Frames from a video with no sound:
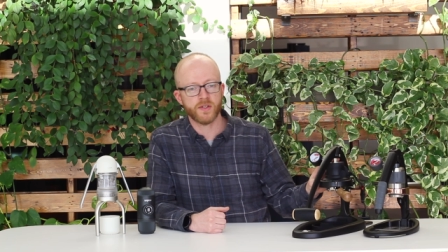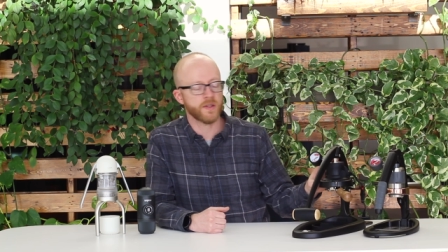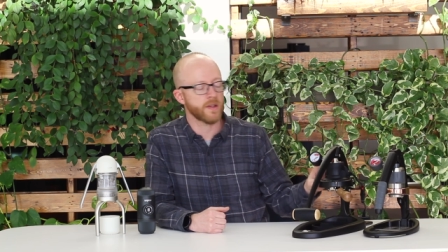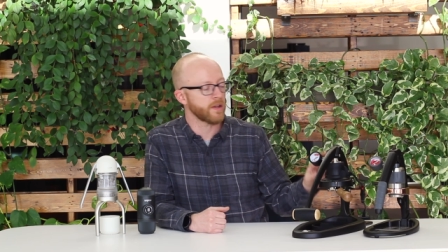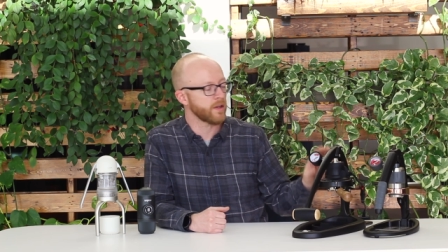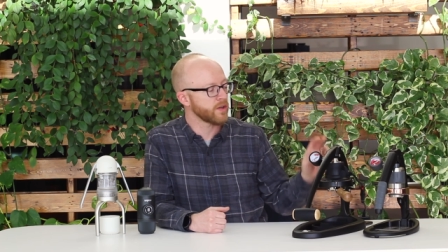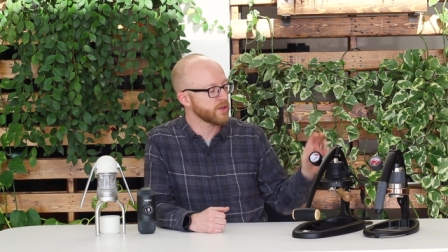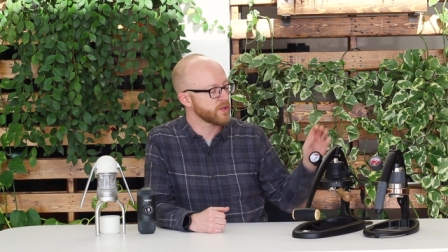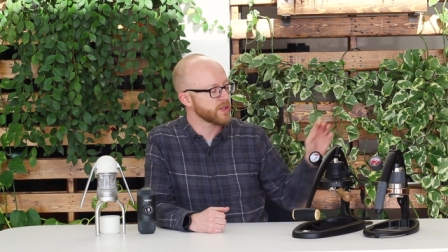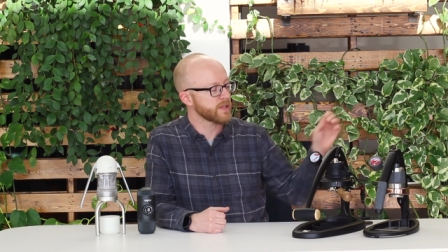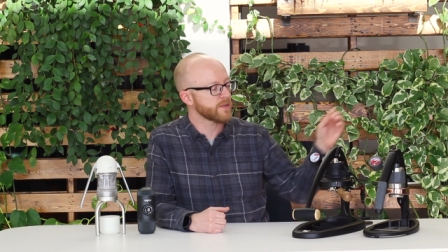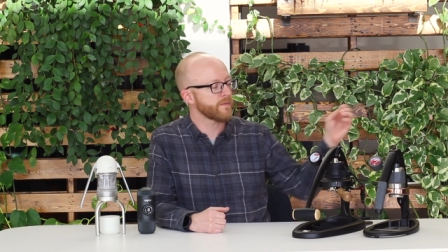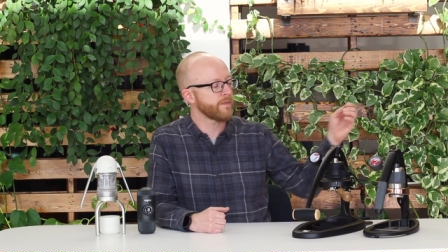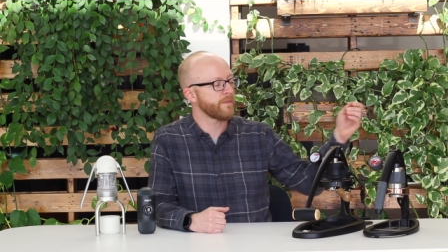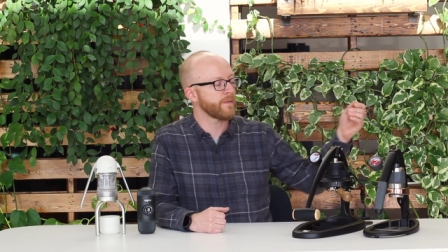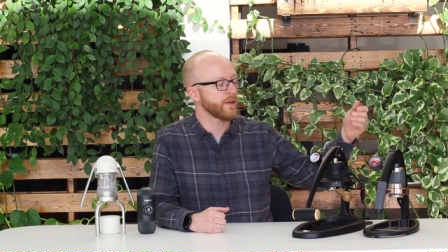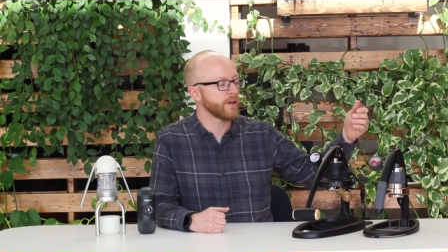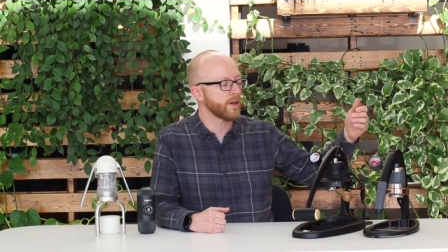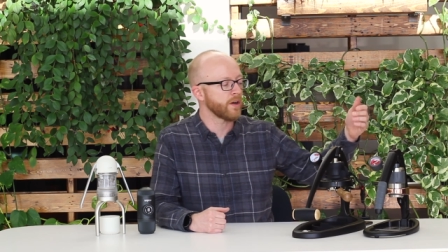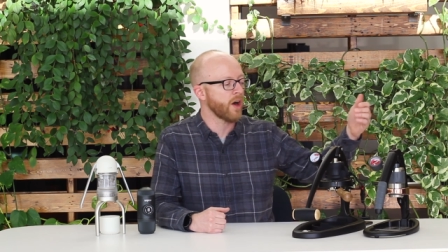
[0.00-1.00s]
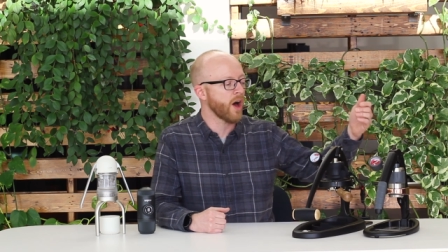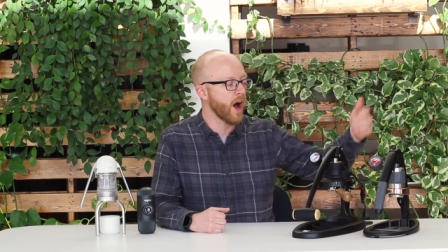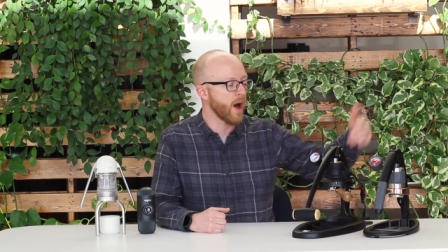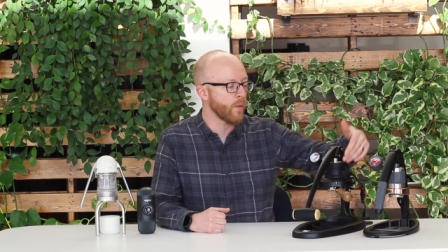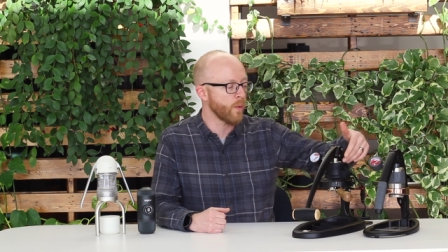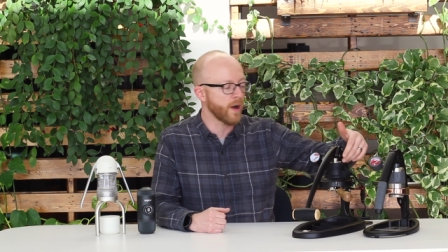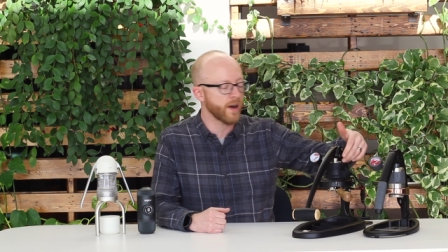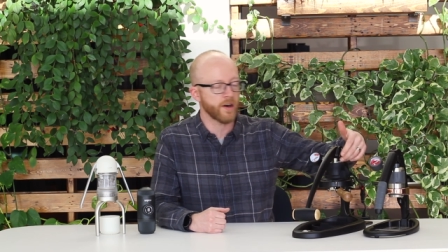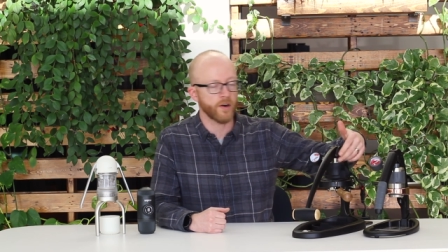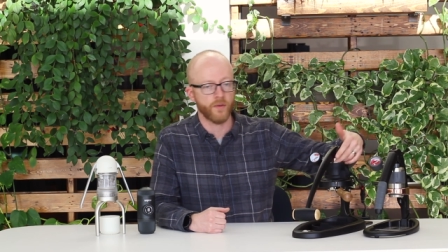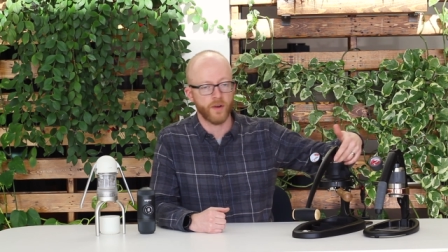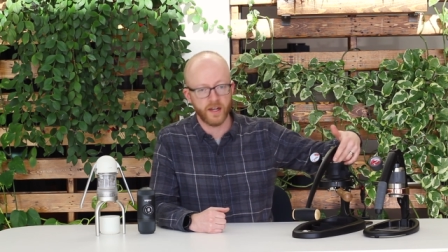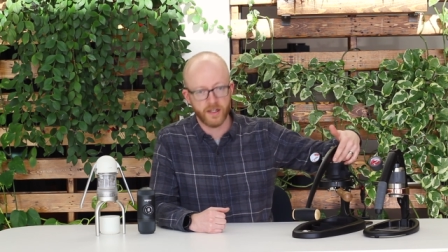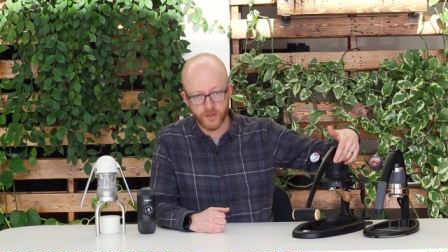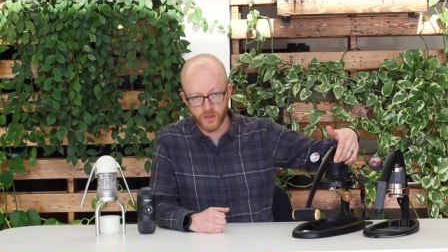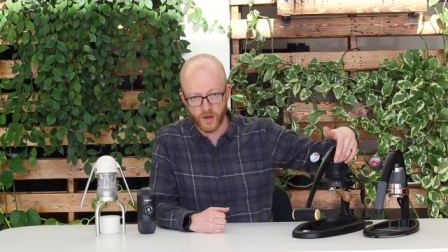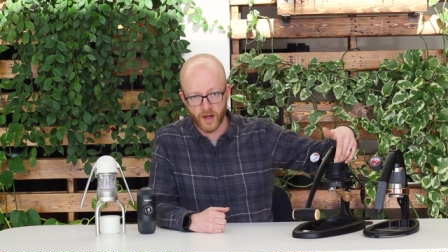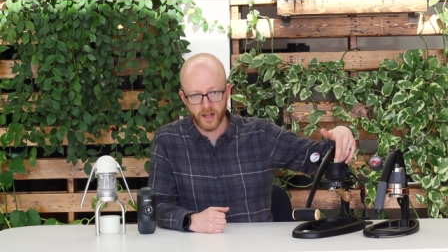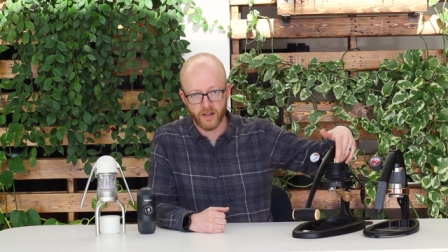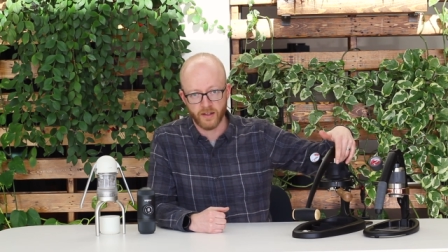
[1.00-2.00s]
so that you can just fill hot water right
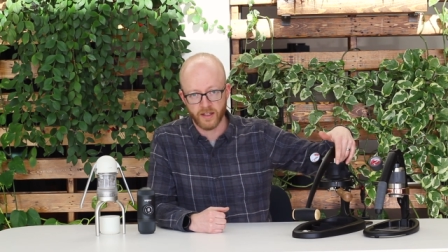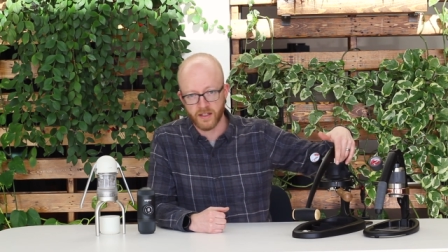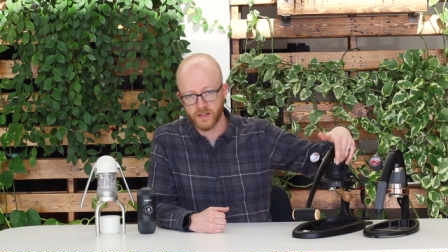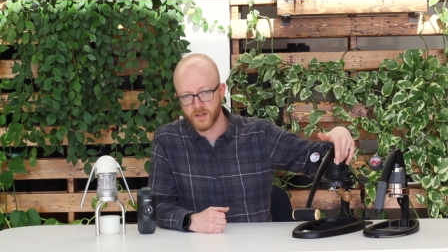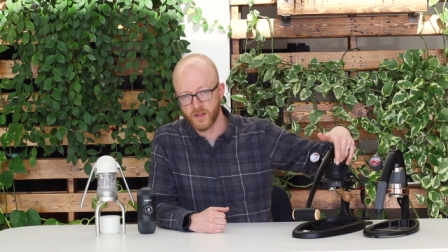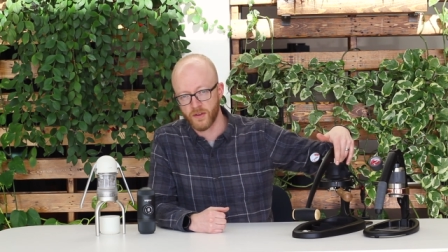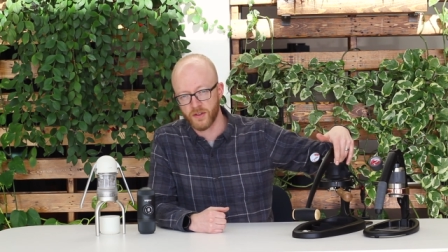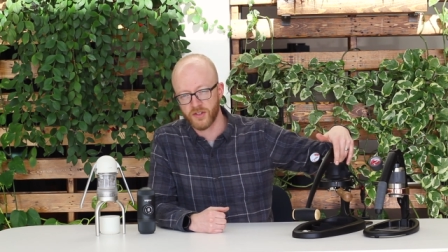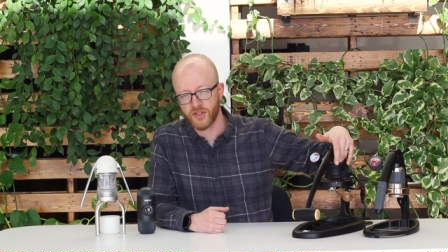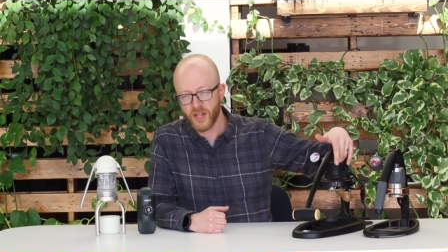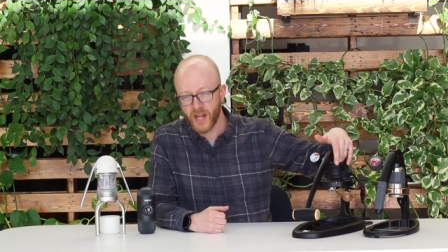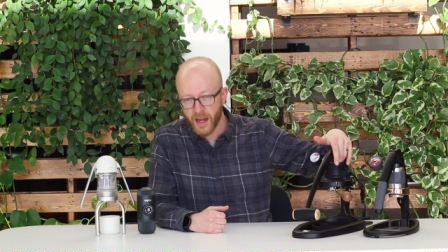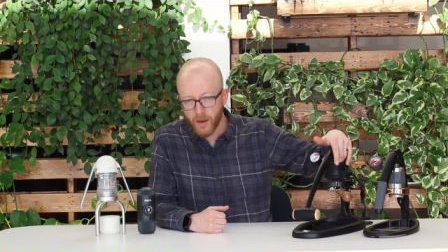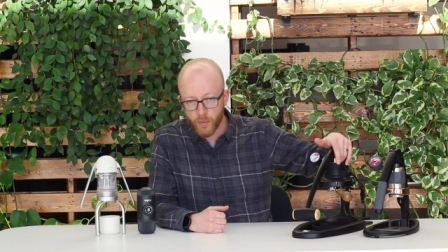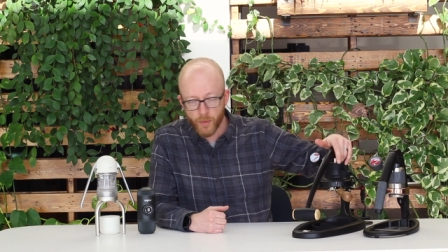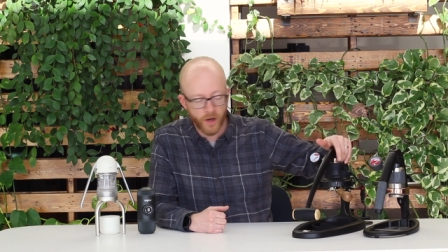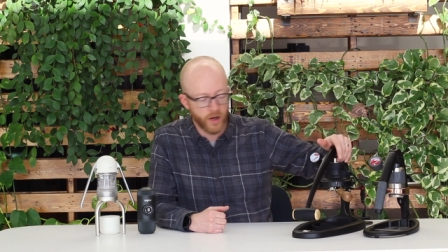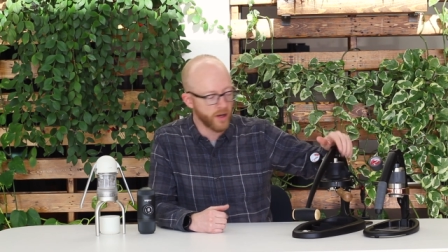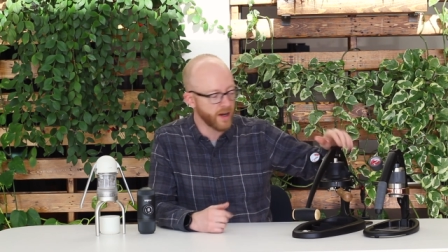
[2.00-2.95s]
directly into the chamber.